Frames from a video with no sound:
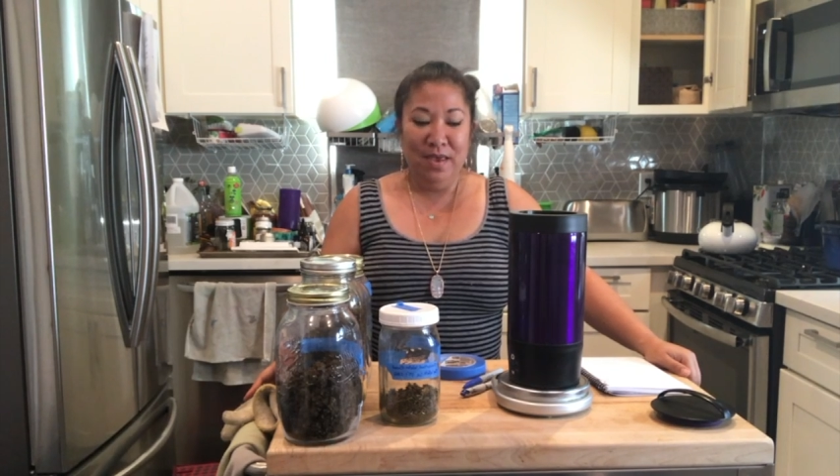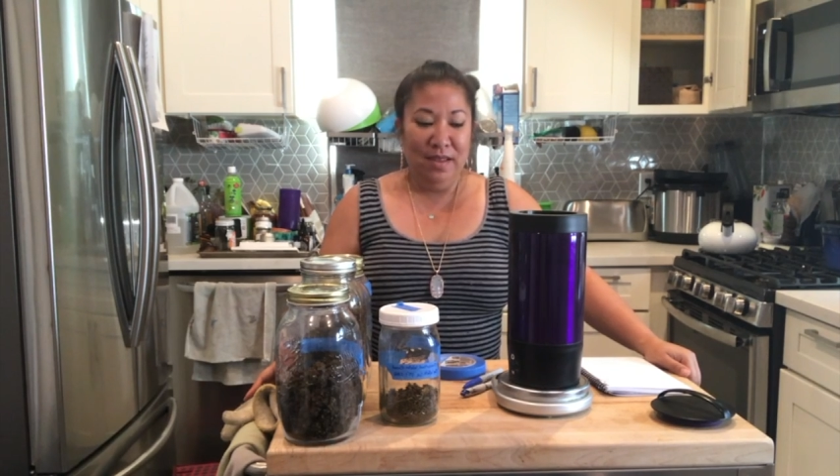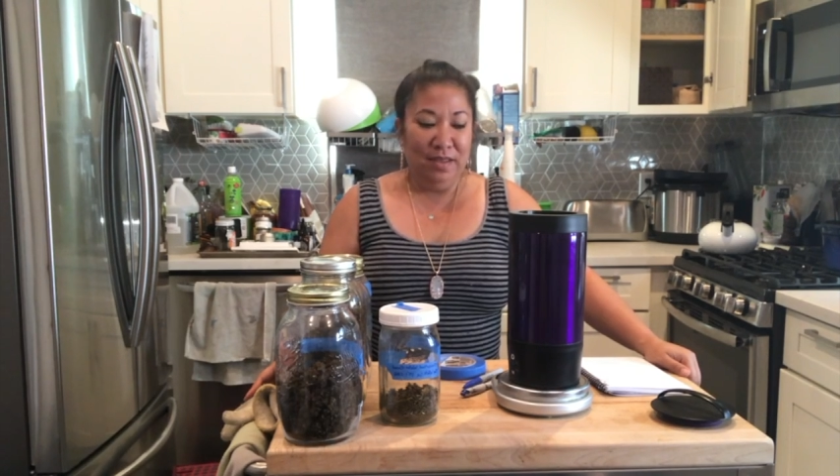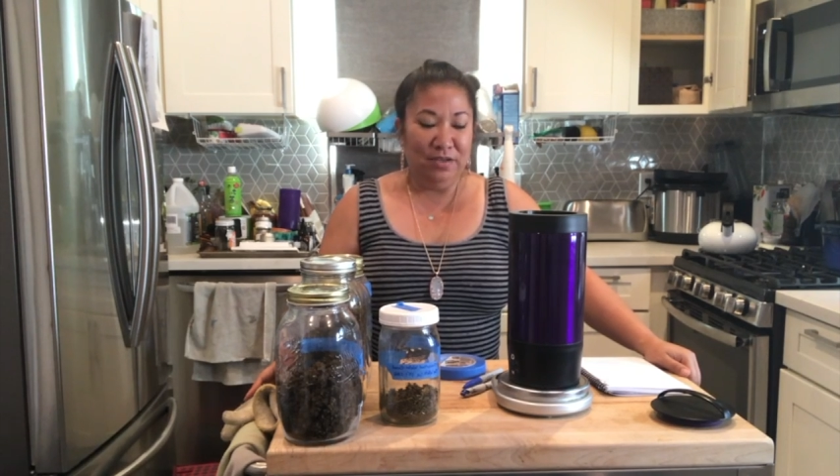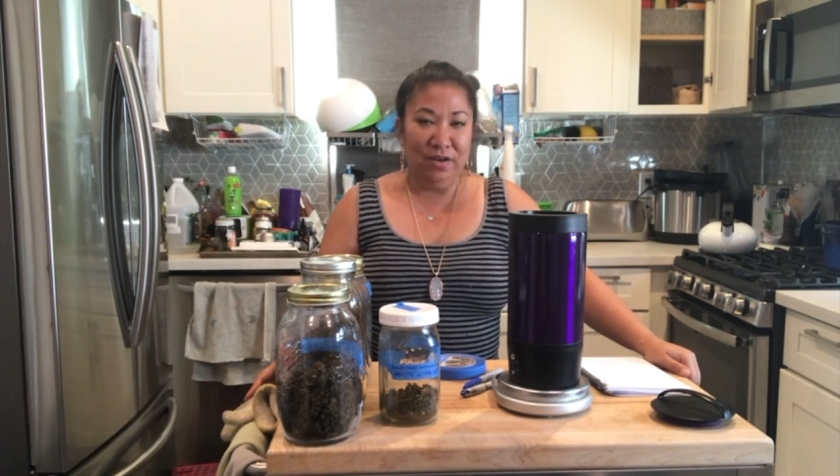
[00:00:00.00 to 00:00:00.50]
The
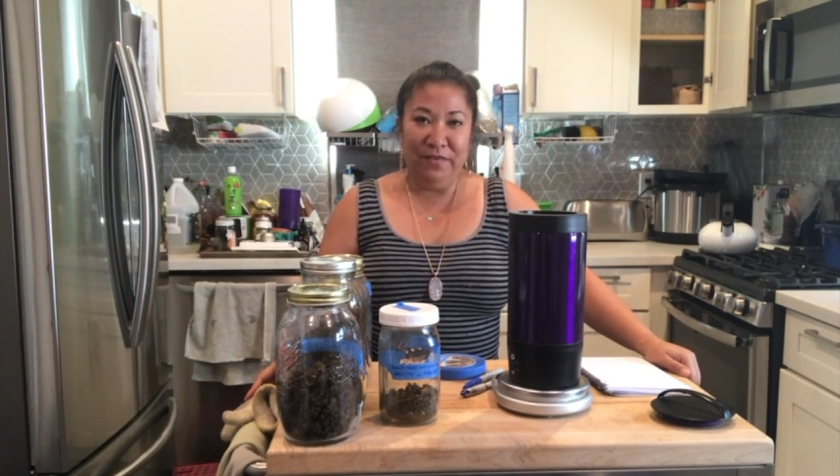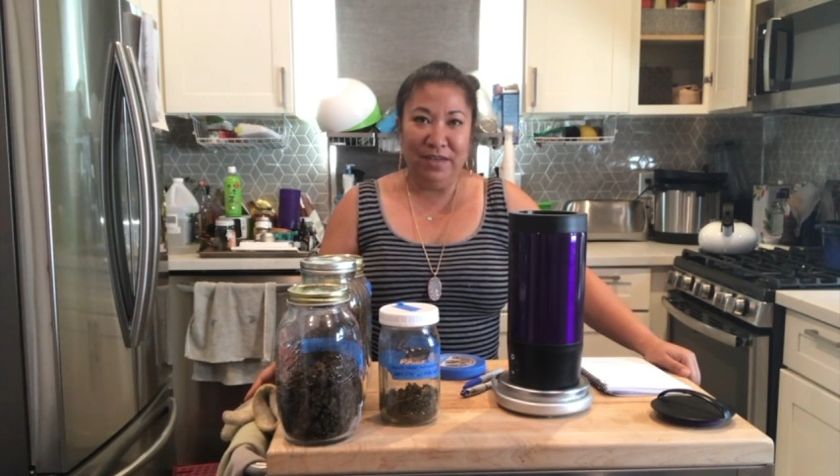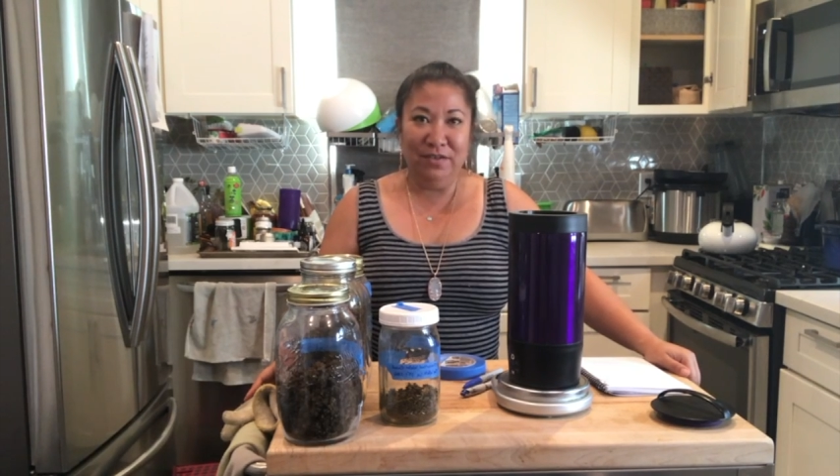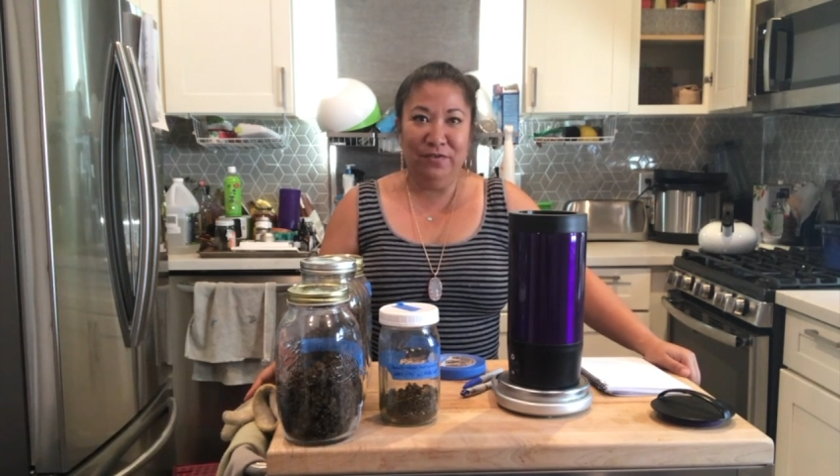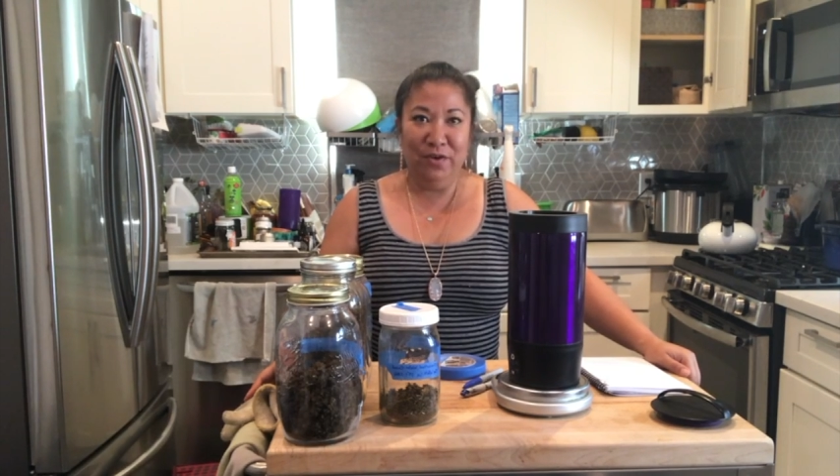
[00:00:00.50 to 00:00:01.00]
Trifecta
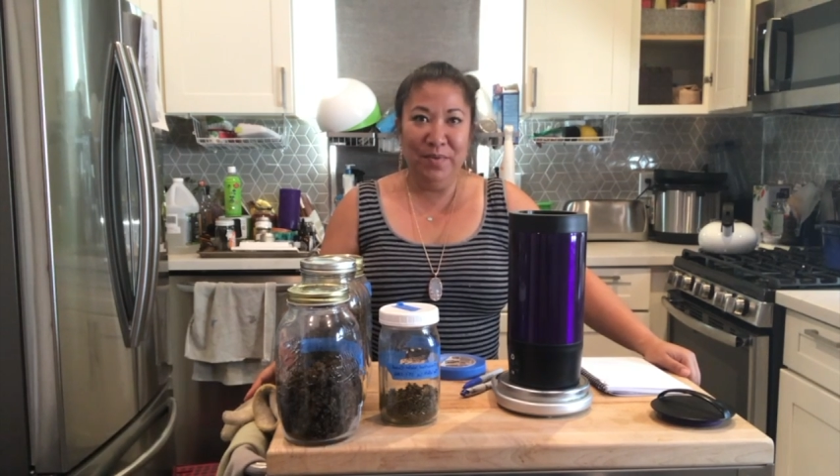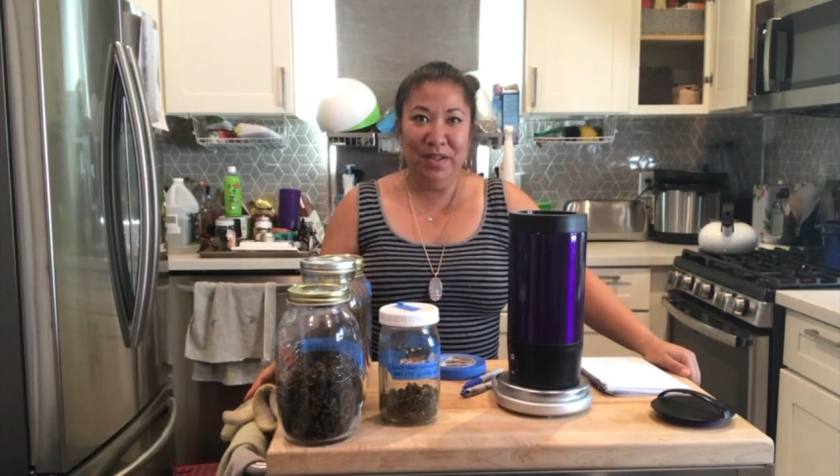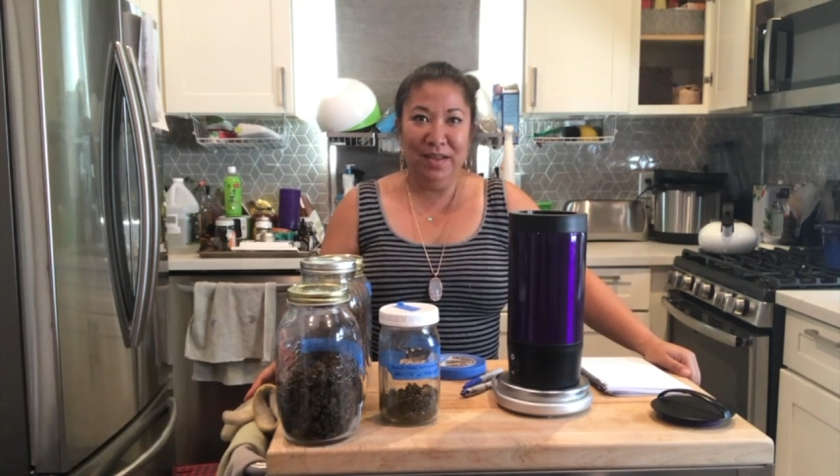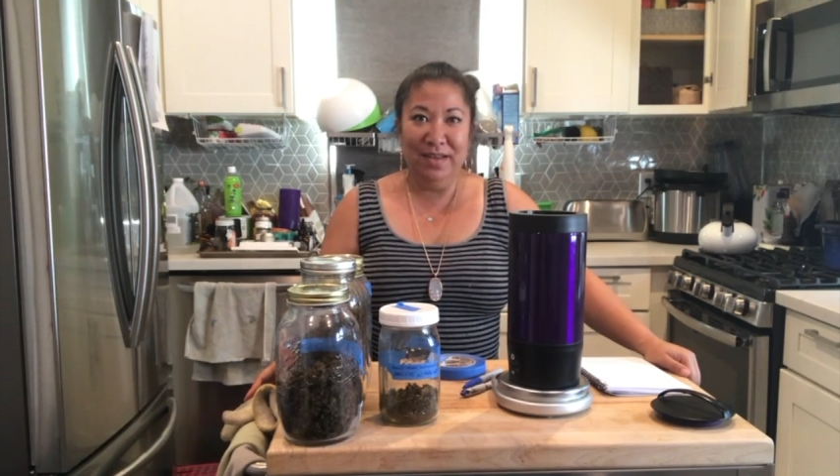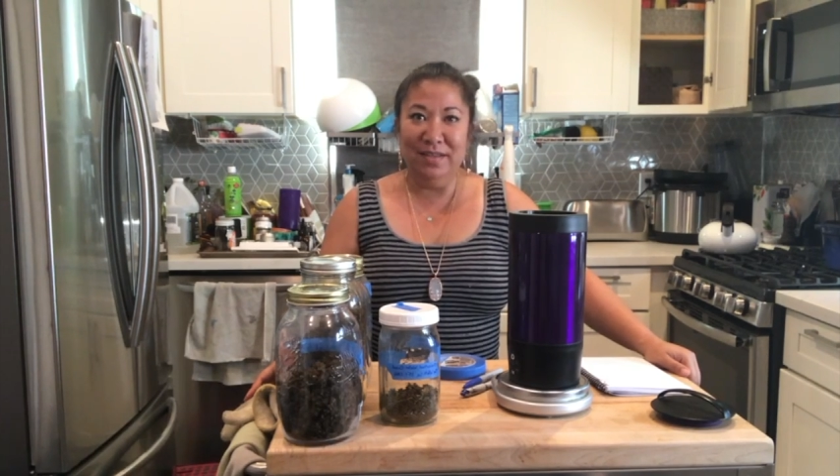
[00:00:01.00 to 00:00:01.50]
Formula
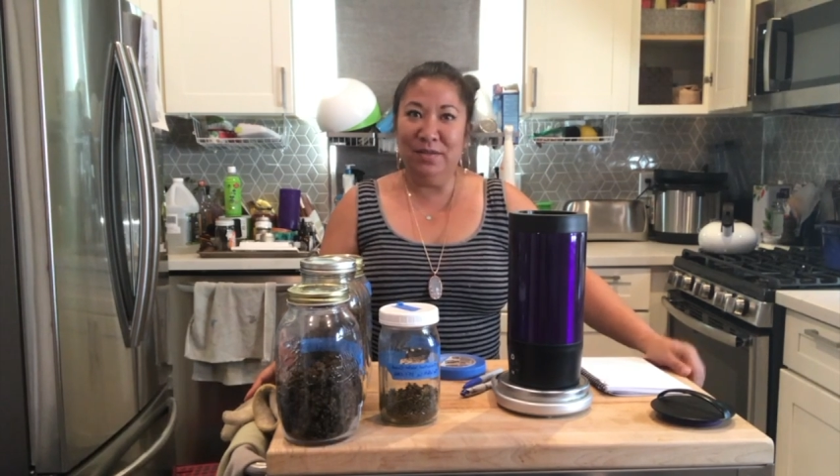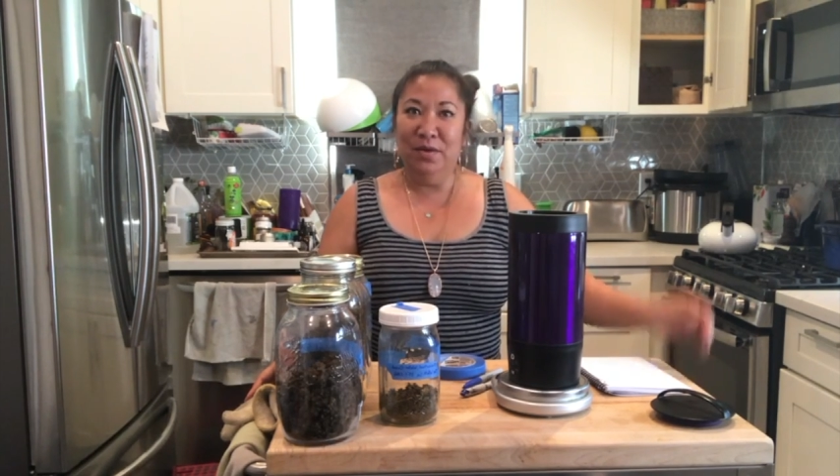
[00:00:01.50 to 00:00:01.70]
is